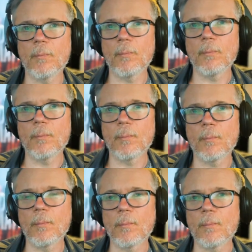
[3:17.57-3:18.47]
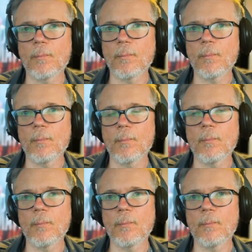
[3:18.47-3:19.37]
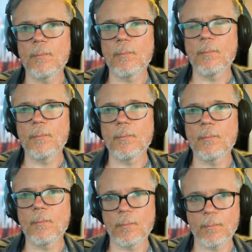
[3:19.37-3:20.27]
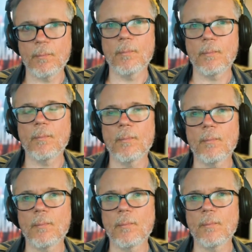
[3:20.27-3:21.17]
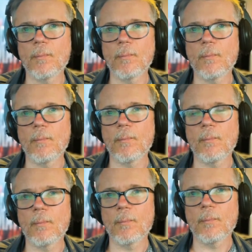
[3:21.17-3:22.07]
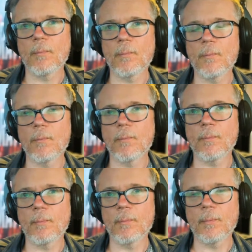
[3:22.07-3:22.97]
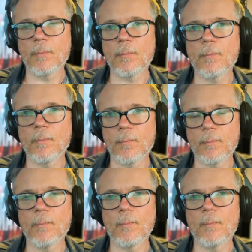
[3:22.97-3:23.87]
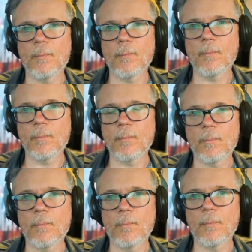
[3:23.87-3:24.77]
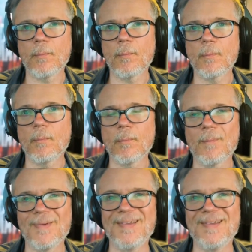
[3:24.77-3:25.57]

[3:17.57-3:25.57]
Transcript: No words are spoken by the person on screen.